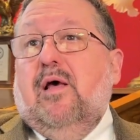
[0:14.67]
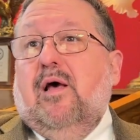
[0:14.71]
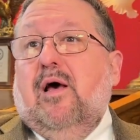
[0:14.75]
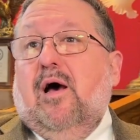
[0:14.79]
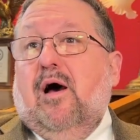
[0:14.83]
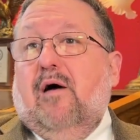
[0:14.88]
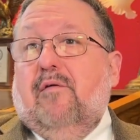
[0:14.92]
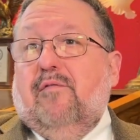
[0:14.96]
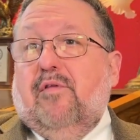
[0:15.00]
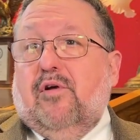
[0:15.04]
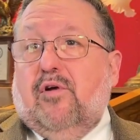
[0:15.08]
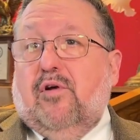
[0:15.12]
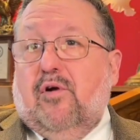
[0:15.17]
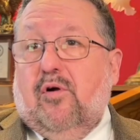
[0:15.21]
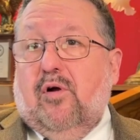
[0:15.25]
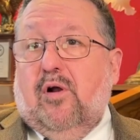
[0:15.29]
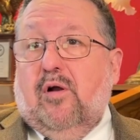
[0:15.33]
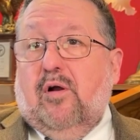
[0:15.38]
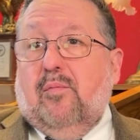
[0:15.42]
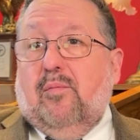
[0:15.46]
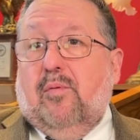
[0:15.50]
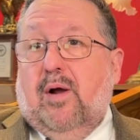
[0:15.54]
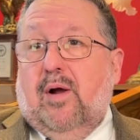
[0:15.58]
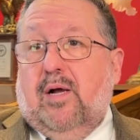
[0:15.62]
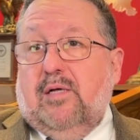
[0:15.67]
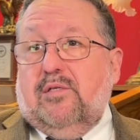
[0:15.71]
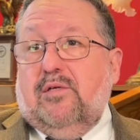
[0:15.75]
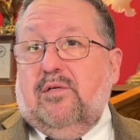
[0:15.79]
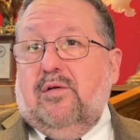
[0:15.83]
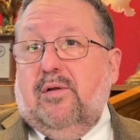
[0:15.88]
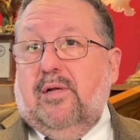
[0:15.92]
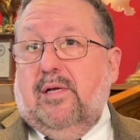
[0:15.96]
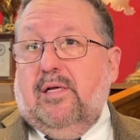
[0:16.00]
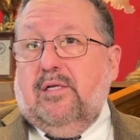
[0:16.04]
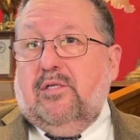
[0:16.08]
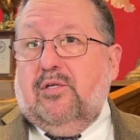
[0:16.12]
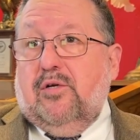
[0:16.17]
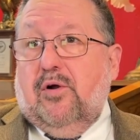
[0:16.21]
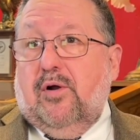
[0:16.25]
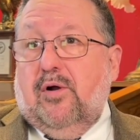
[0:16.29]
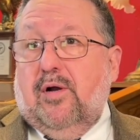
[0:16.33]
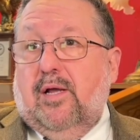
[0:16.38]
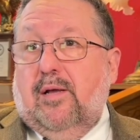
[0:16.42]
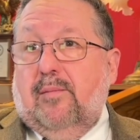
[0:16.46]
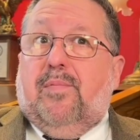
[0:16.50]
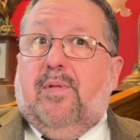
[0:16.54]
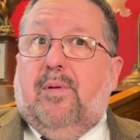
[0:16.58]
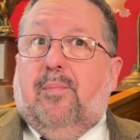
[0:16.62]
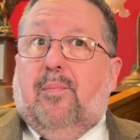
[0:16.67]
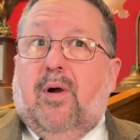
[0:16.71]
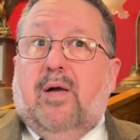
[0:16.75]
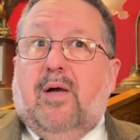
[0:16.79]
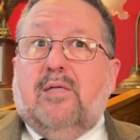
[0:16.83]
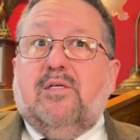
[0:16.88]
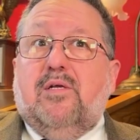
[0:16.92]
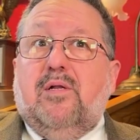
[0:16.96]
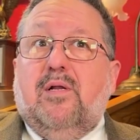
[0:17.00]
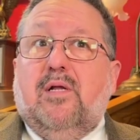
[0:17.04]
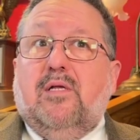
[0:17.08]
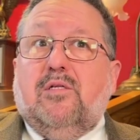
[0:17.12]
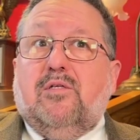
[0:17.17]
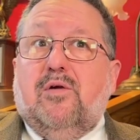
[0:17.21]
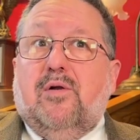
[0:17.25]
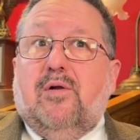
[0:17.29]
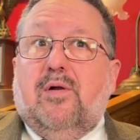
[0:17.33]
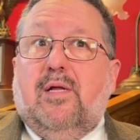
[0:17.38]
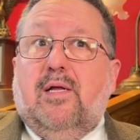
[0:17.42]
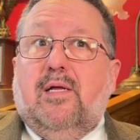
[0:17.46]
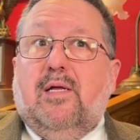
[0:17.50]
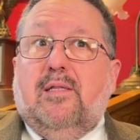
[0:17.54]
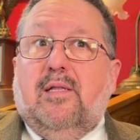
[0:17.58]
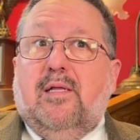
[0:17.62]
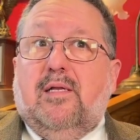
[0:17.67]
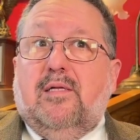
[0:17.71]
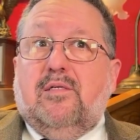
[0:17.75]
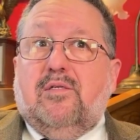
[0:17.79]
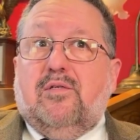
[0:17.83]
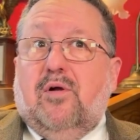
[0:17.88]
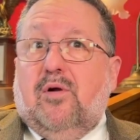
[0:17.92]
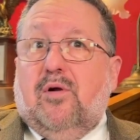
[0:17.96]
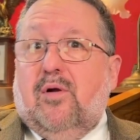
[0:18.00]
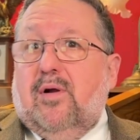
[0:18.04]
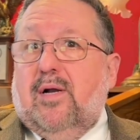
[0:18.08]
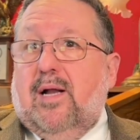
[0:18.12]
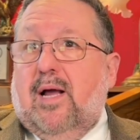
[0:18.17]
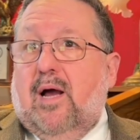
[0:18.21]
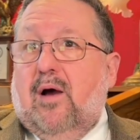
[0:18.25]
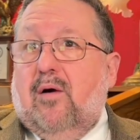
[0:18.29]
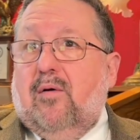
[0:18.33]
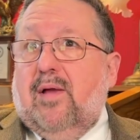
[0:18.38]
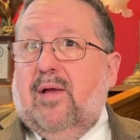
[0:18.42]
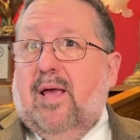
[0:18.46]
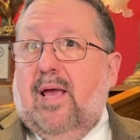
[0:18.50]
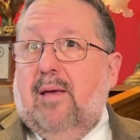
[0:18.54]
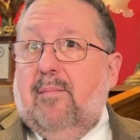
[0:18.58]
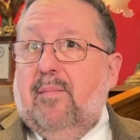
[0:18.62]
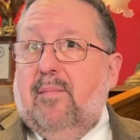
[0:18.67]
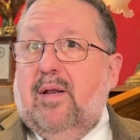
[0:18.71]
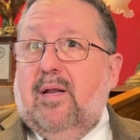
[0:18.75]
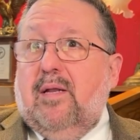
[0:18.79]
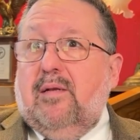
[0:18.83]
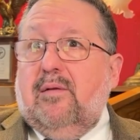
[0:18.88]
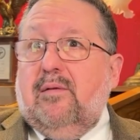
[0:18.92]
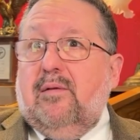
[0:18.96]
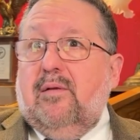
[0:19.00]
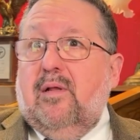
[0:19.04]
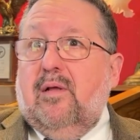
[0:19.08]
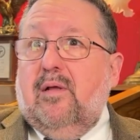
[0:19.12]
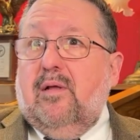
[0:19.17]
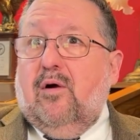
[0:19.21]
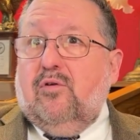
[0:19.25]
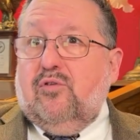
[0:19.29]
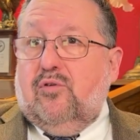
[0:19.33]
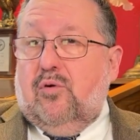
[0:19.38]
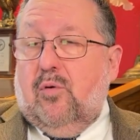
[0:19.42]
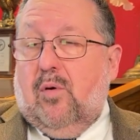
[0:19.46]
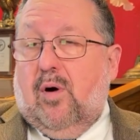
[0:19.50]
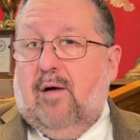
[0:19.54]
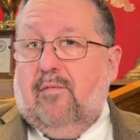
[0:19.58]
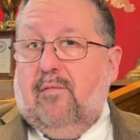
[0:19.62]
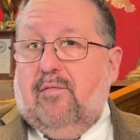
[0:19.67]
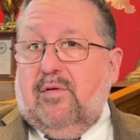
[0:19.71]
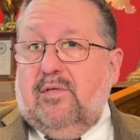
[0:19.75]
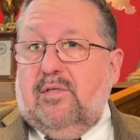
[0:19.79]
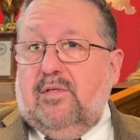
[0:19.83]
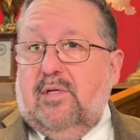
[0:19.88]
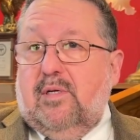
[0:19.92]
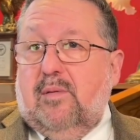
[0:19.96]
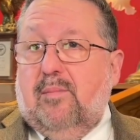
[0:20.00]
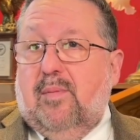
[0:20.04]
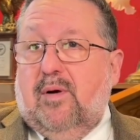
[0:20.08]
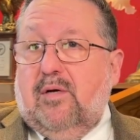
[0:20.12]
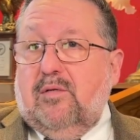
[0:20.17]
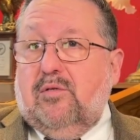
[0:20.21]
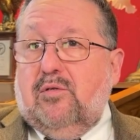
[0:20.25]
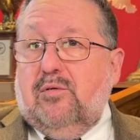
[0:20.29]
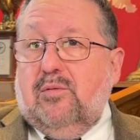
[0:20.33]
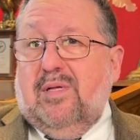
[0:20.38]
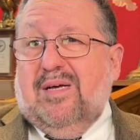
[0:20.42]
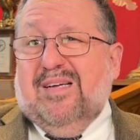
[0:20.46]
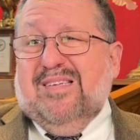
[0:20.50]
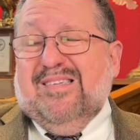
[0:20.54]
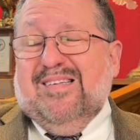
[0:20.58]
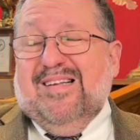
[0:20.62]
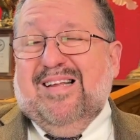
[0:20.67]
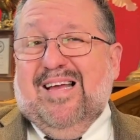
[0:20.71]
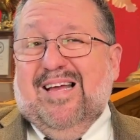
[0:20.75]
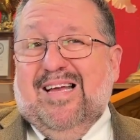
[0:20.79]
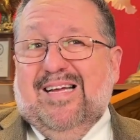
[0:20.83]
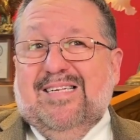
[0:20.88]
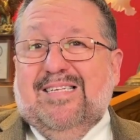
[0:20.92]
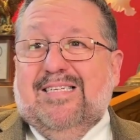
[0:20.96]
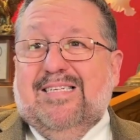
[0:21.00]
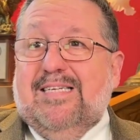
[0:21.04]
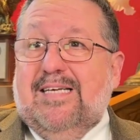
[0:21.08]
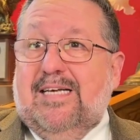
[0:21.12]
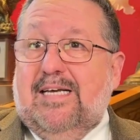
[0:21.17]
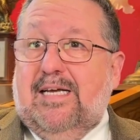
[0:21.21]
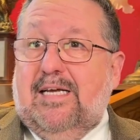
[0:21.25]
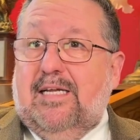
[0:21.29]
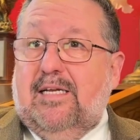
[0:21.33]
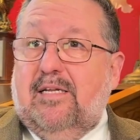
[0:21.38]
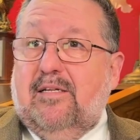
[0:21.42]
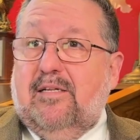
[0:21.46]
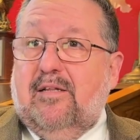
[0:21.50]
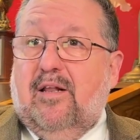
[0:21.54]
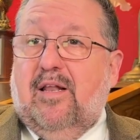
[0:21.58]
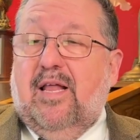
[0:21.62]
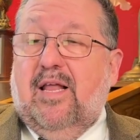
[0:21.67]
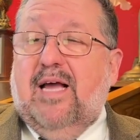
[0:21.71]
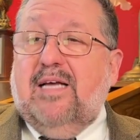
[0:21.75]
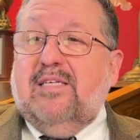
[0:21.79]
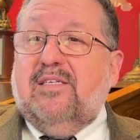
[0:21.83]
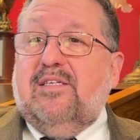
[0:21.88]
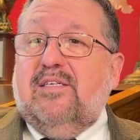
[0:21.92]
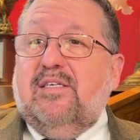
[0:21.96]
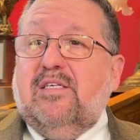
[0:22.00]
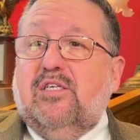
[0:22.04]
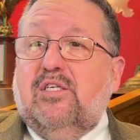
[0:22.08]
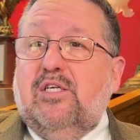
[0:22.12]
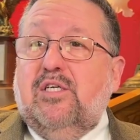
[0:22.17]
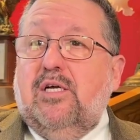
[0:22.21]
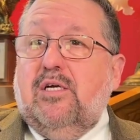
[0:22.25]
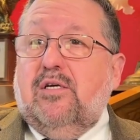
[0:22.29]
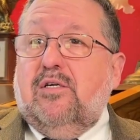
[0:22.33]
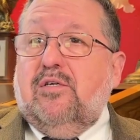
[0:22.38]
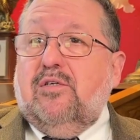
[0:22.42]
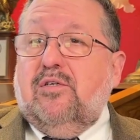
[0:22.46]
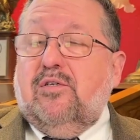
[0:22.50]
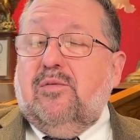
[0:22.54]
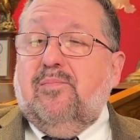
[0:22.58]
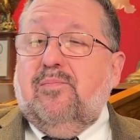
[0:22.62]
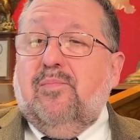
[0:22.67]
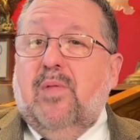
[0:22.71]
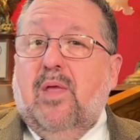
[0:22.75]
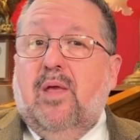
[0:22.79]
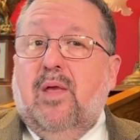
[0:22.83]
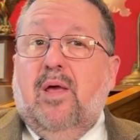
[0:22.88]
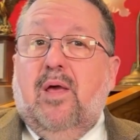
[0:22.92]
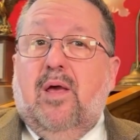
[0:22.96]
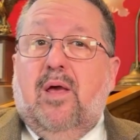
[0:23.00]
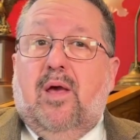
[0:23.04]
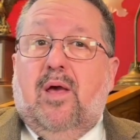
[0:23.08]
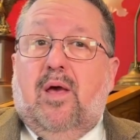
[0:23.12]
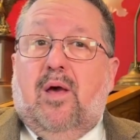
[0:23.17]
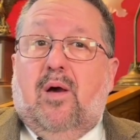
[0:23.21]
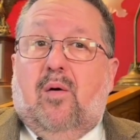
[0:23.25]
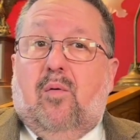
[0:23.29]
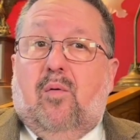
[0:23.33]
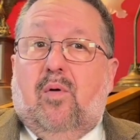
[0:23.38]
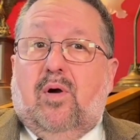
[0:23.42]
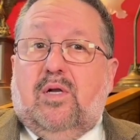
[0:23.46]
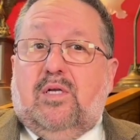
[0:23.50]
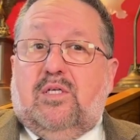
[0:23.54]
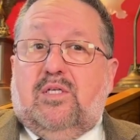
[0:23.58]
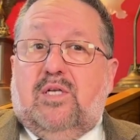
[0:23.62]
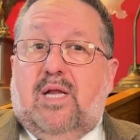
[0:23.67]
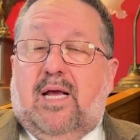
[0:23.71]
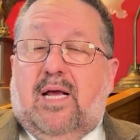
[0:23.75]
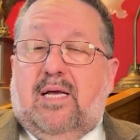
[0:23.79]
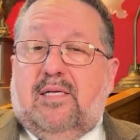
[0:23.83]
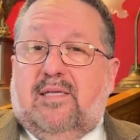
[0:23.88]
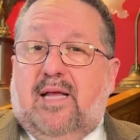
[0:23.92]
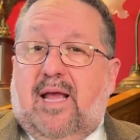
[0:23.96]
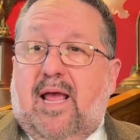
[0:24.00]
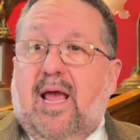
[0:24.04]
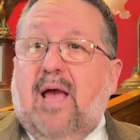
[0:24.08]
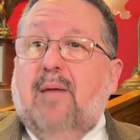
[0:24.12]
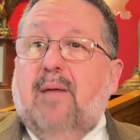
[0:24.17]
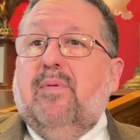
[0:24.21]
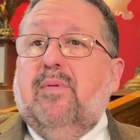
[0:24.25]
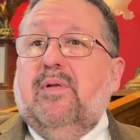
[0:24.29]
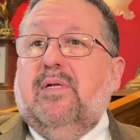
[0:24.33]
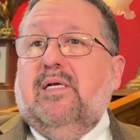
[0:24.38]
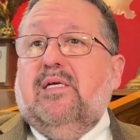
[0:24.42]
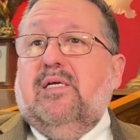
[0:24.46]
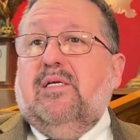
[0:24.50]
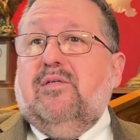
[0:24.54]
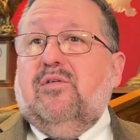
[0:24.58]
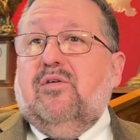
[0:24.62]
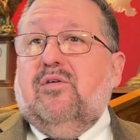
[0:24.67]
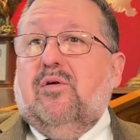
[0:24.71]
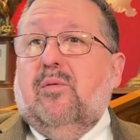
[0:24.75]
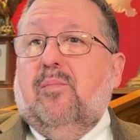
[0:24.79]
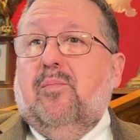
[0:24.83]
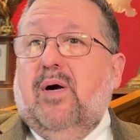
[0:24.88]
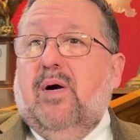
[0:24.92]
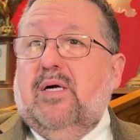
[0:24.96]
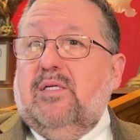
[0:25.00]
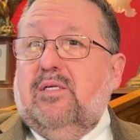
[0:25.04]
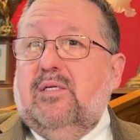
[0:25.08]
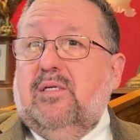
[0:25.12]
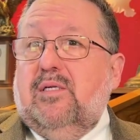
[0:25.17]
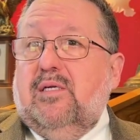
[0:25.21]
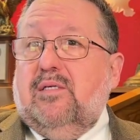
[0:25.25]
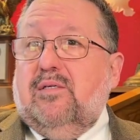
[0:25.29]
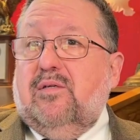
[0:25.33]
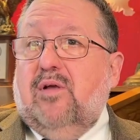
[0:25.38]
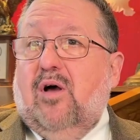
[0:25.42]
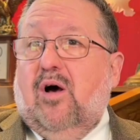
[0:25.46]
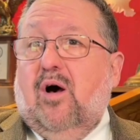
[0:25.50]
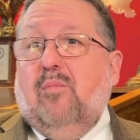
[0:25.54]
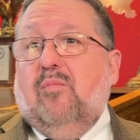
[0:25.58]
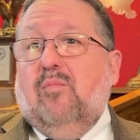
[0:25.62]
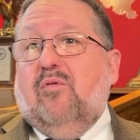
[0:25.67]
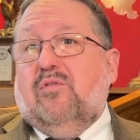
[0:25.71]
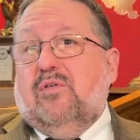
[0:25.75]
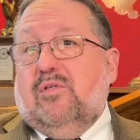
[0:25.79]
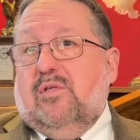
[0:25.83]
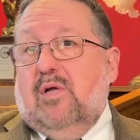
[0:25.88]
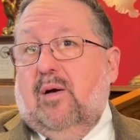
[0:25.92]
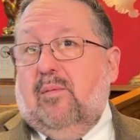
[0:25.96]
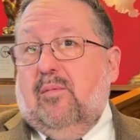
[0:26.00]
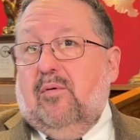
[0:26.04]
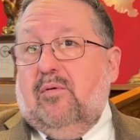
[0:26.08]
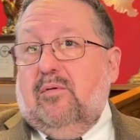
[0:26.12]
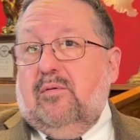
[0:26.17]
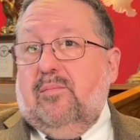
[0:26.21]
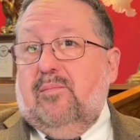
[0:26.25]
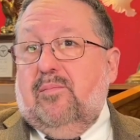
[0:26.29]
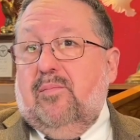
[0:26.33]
of the current prosecuting attorney. The prosecuting attorney that is current now came into office in about 2018. In the last 6 years, what has happened is her budget has almost doubled,